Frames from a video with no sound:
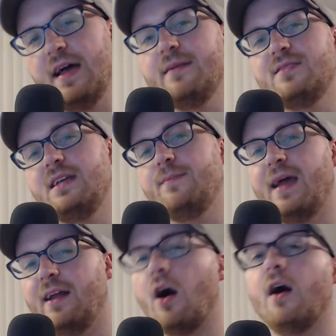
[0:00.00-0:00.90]
scene
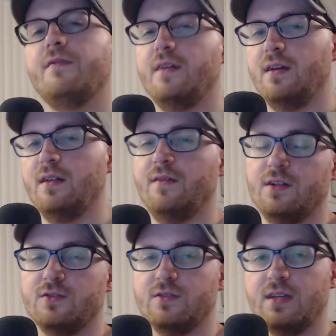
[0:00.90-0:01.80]
paid off in
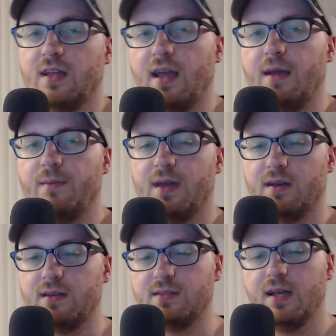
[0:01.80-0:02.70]
Avengers Endgame,
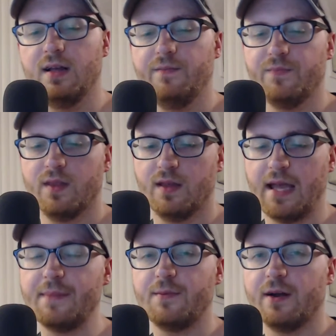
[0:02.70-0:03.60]
because
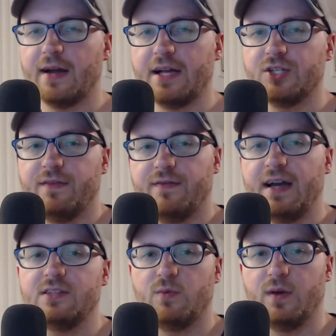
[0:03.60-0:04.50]
Captain America actually
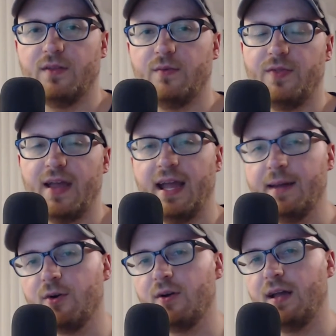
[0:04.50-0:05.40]
fights with the
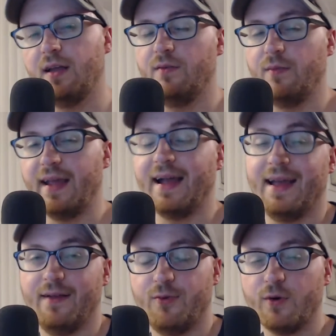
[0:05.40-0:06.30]
hammer, and
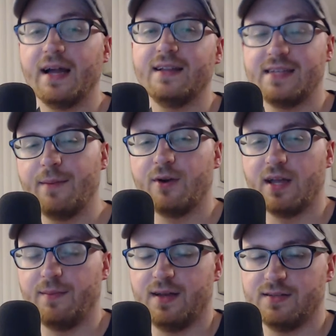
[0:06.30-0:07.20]
Thor got his hammer
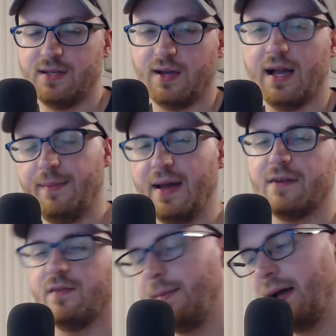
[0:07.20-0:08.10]
again because he got it
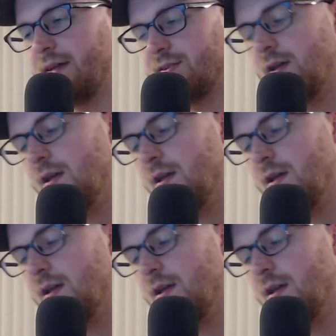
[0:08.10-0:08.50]
back from the past,